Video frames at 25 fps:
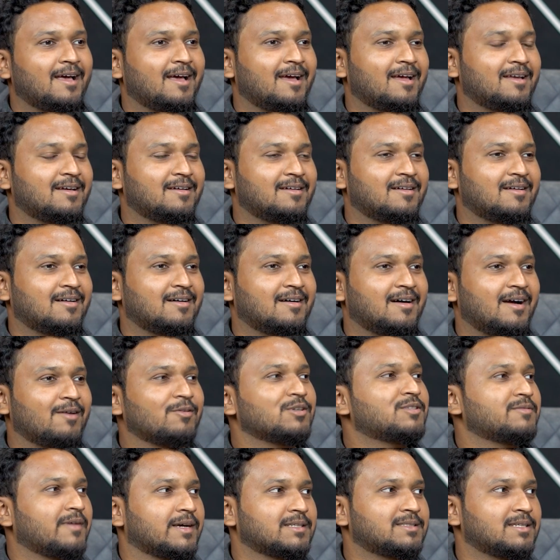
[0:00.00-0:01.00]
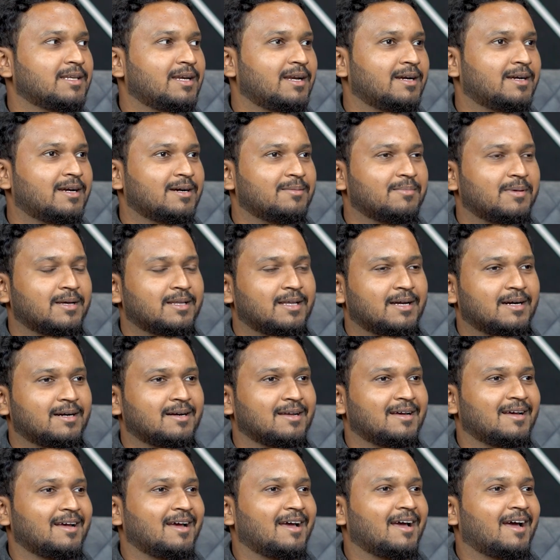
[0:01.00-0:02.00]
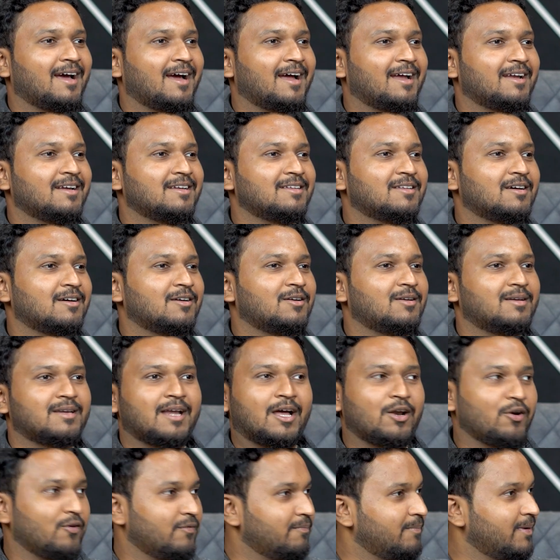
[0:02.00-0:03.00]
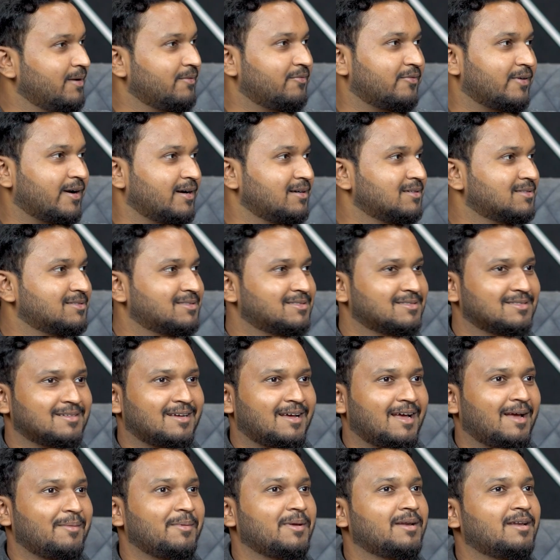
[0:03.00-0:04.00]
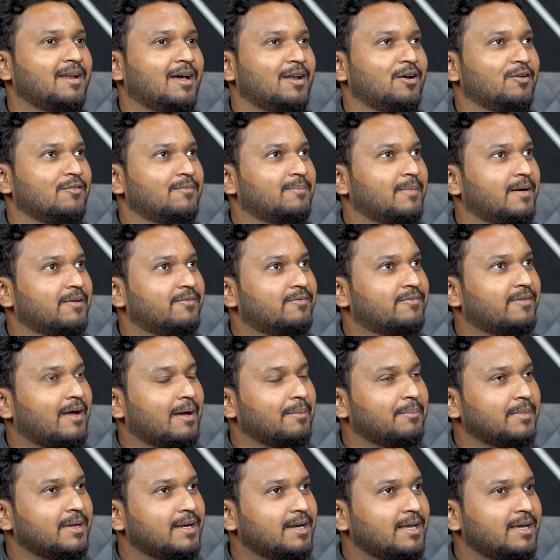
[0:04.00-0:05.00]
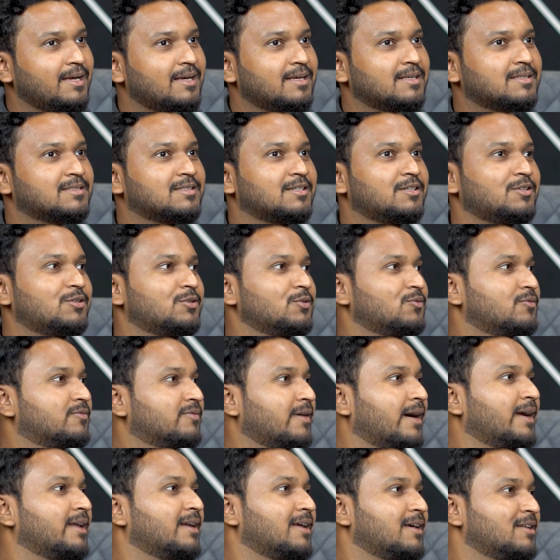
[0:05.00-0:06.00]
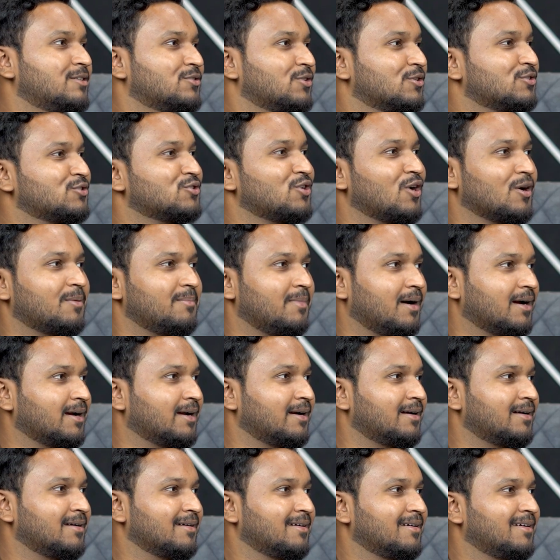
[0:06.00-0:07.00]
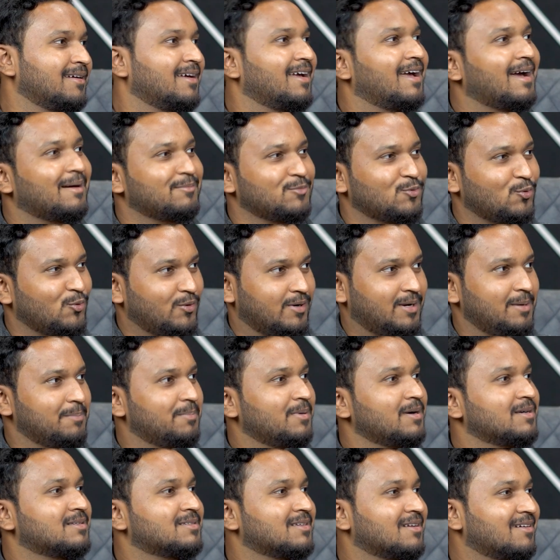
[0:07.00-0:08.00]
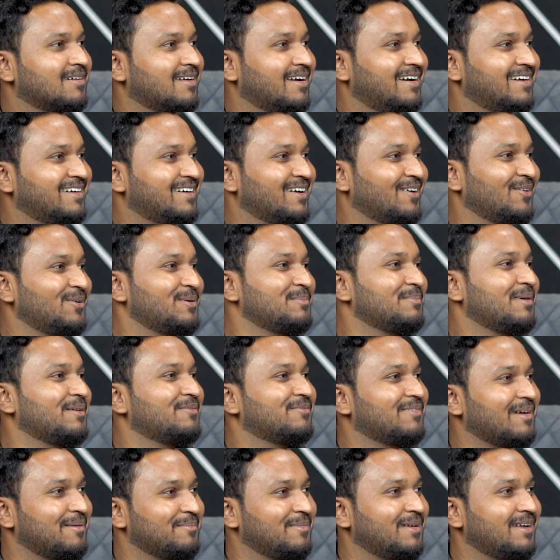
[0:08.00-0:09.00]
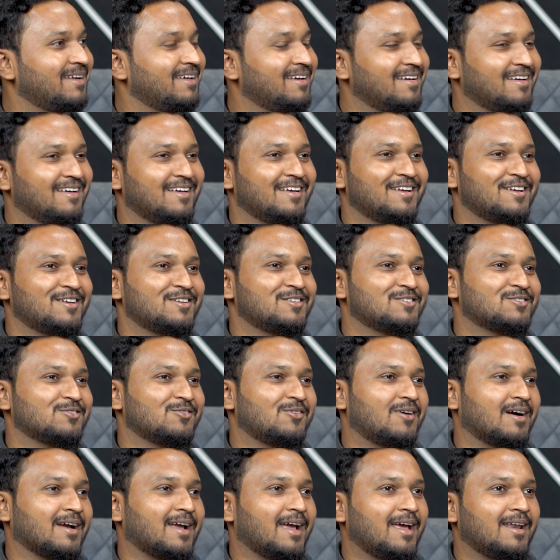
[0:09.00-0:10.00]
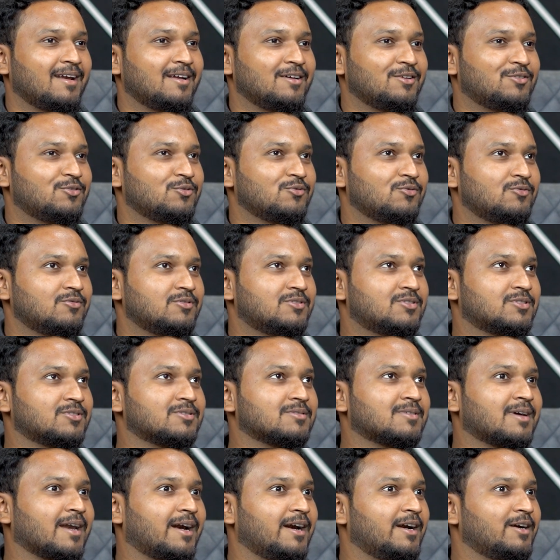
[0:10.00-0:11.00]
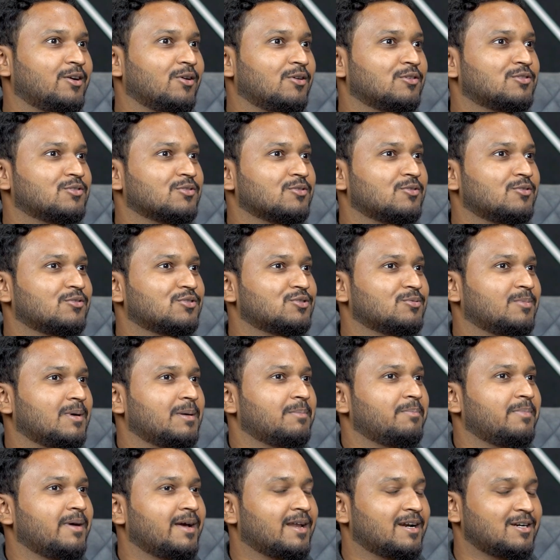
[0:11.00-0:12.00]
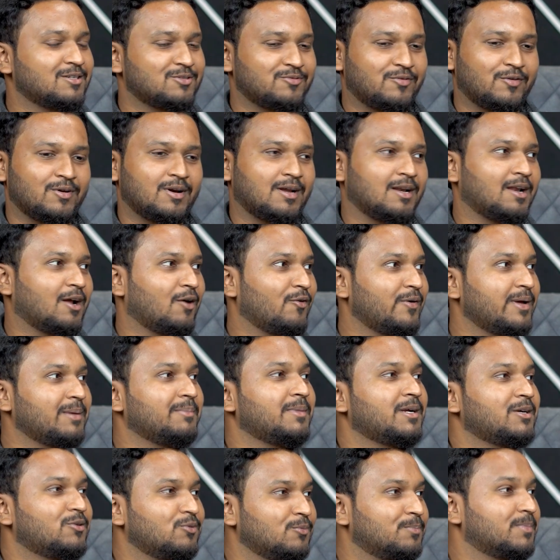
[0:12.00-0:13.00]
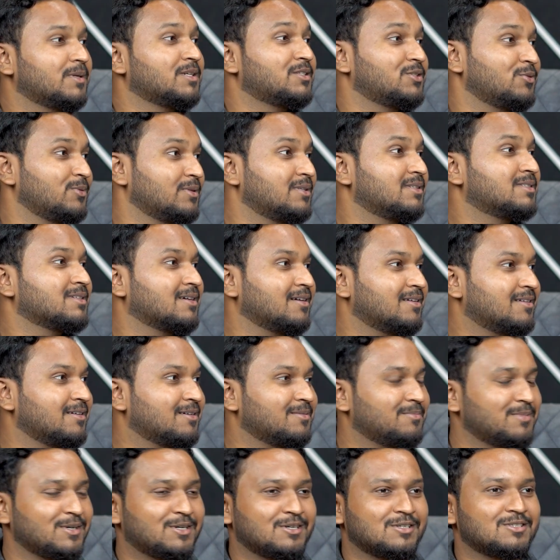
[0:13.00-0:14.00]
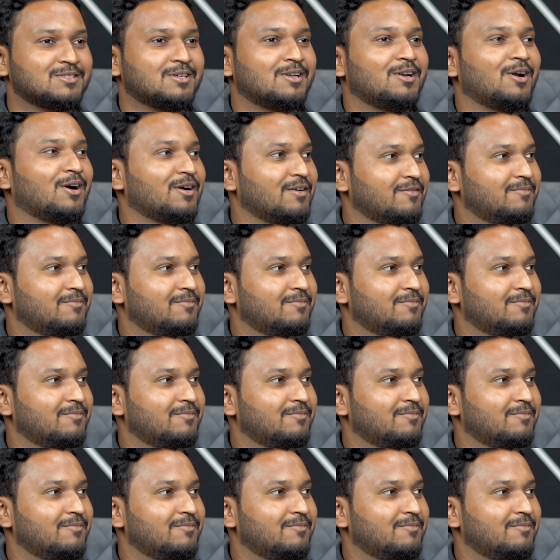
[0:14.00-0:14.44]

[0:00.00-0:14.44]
And I was fascinated by that. And none of my friends, none of my family is into finance or stock market. I'm the only person right now in my family So again, a huge credit also goes to my parents for allowing me to pursue this career, because a lot